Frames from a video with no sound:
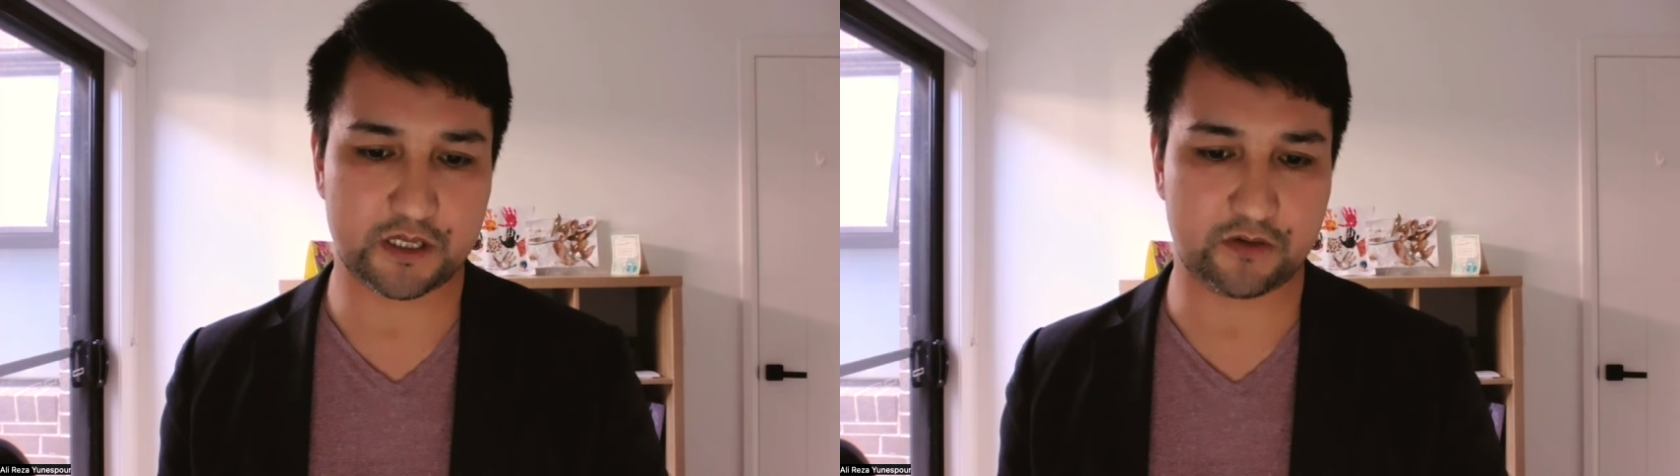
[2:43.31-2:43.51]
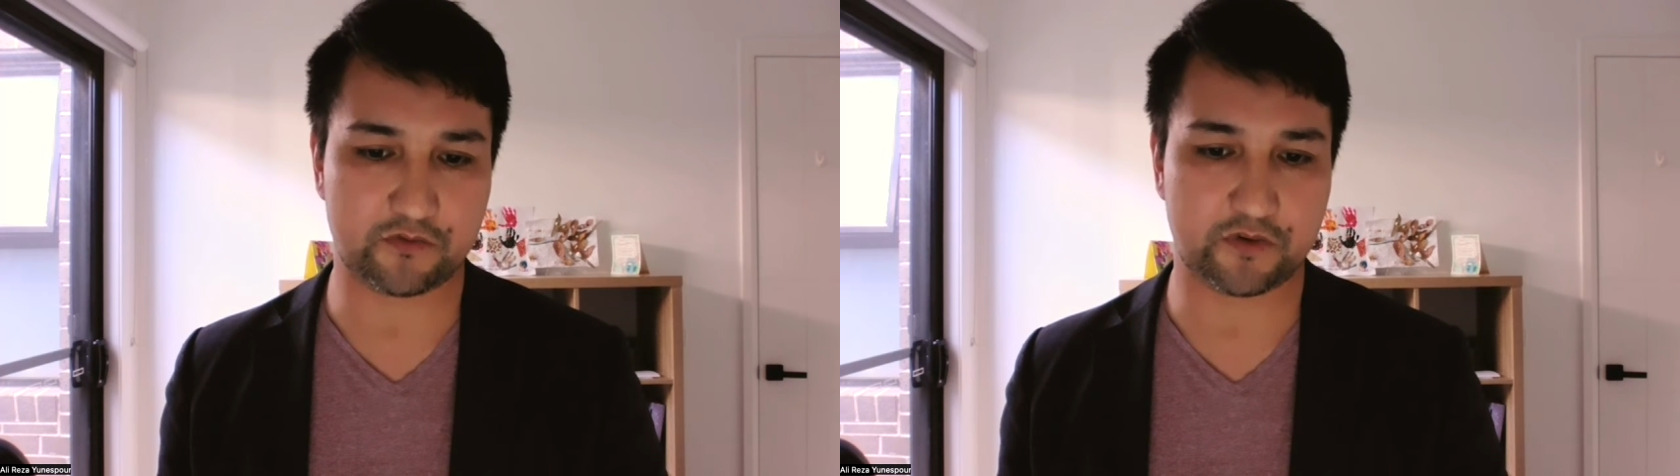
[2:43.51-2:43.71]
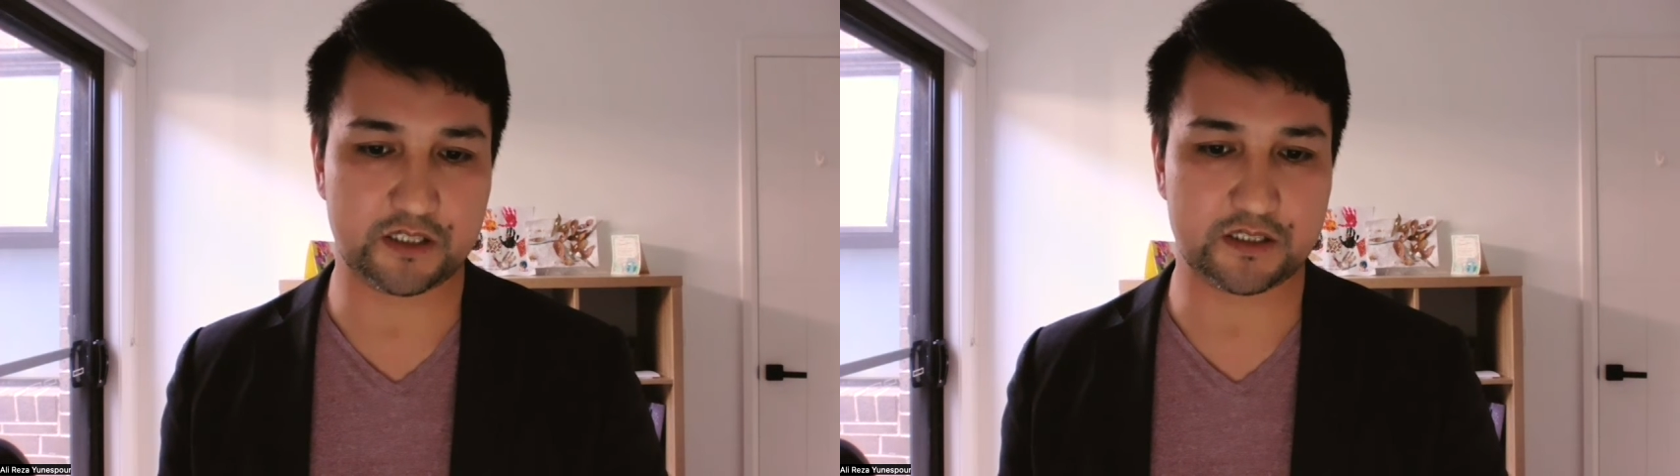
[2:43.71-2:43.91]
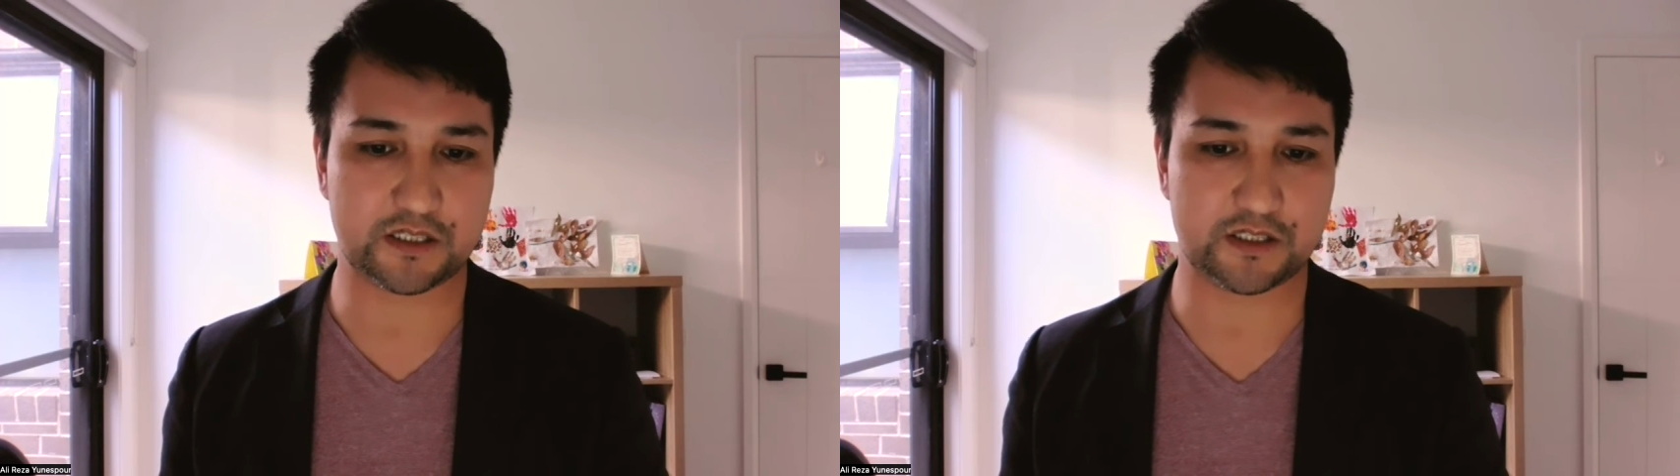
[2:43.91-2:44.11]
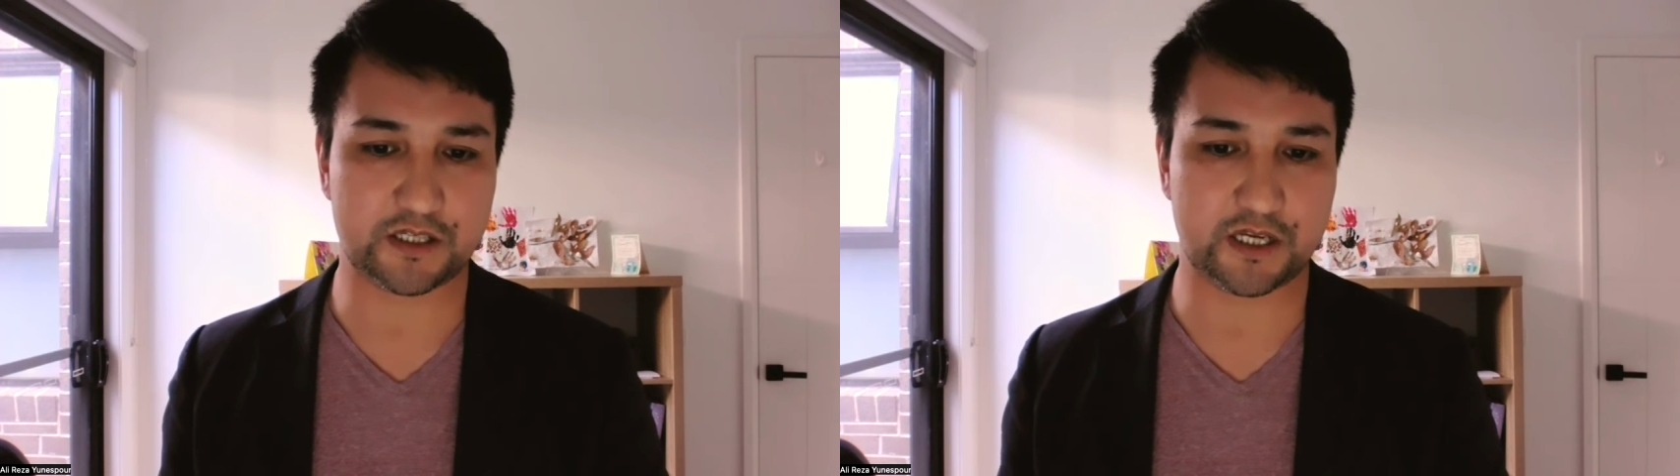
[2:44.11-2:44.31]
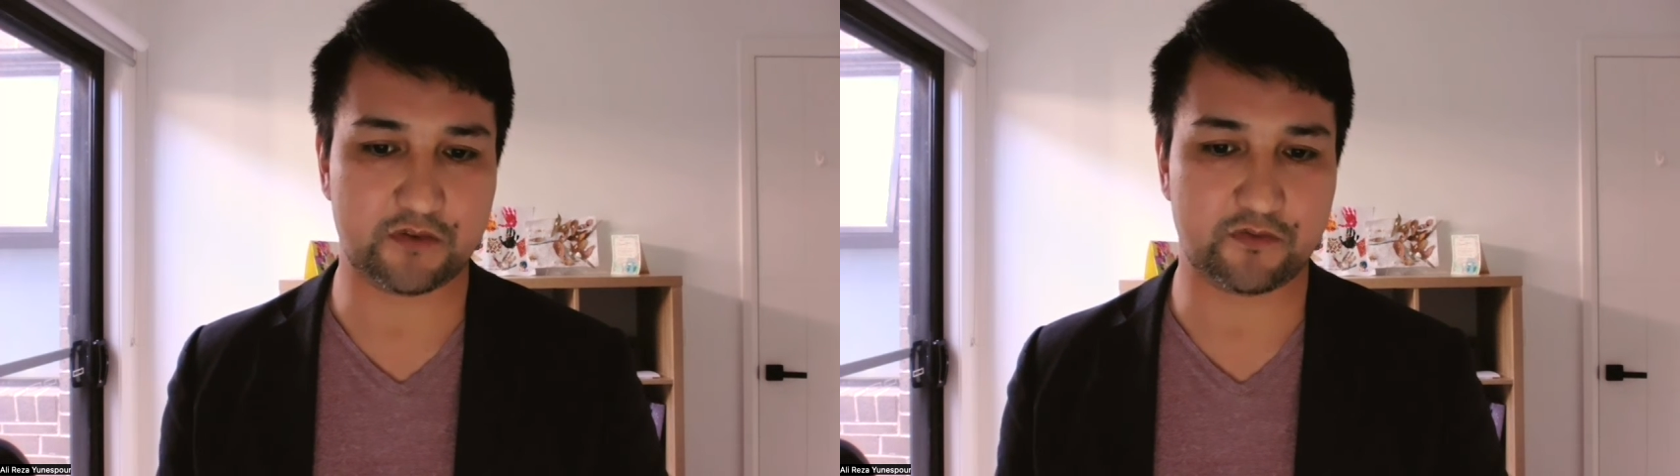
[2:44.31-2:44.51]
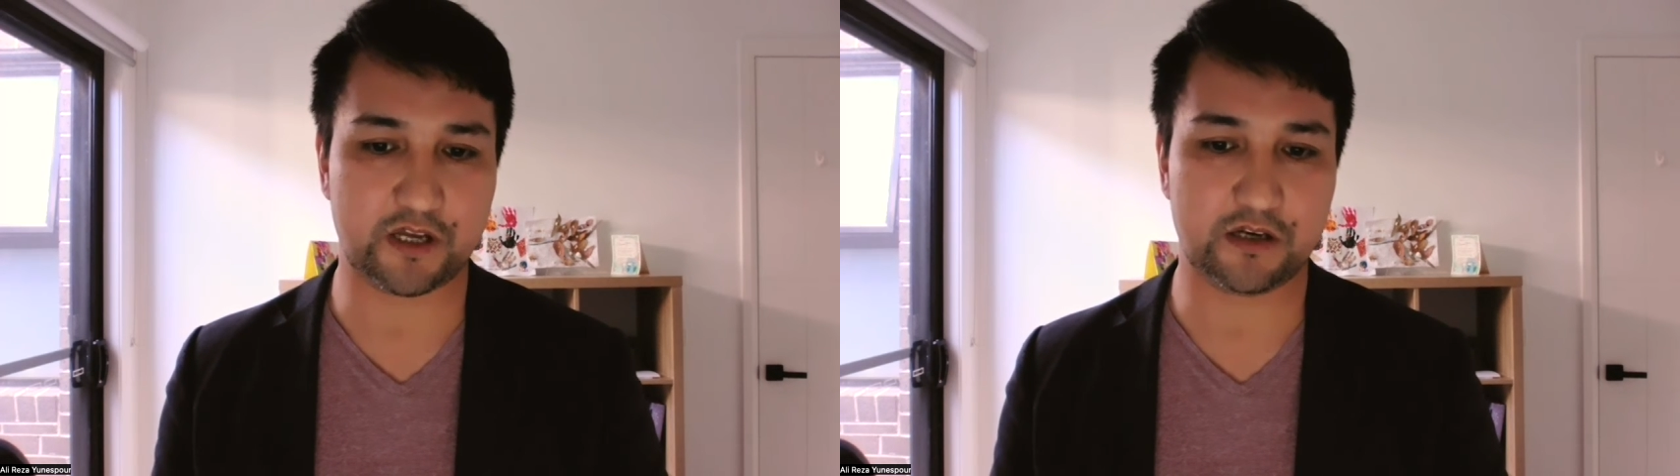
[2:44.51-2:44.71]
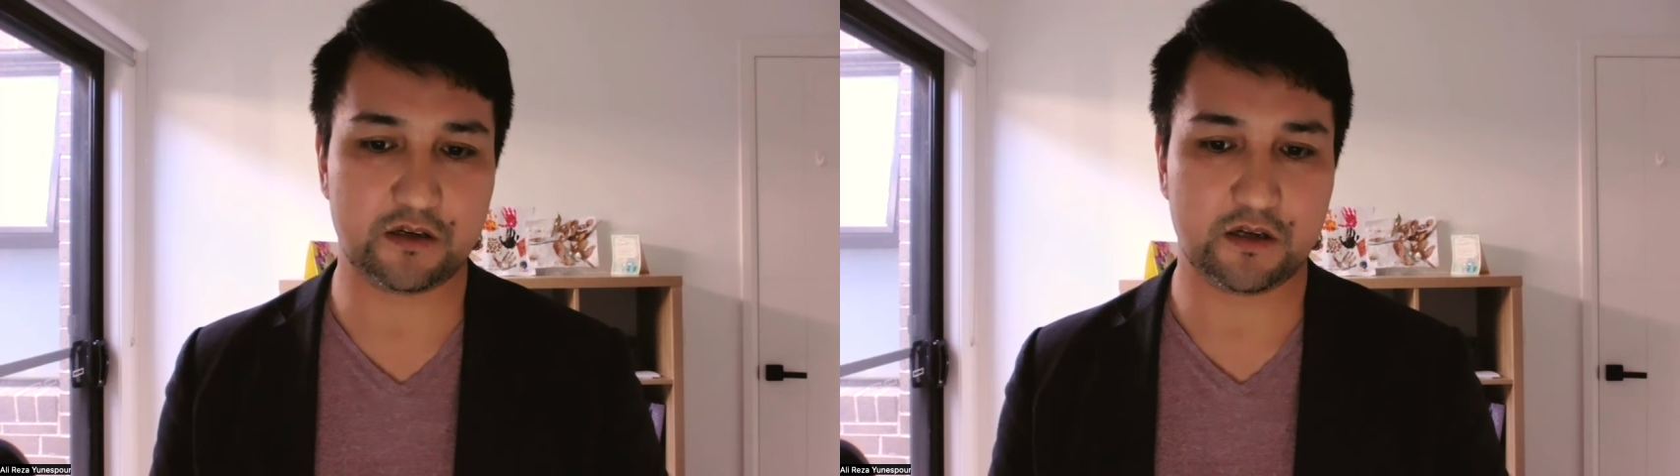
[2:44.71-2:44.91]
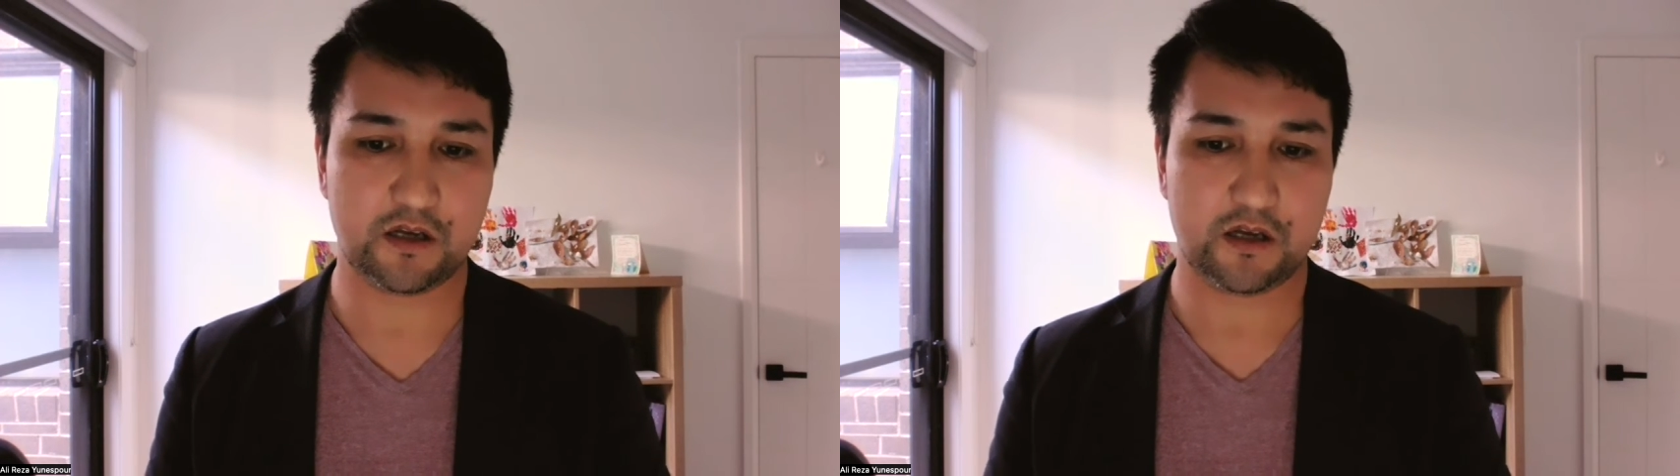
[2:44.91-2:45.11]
and friends in TFN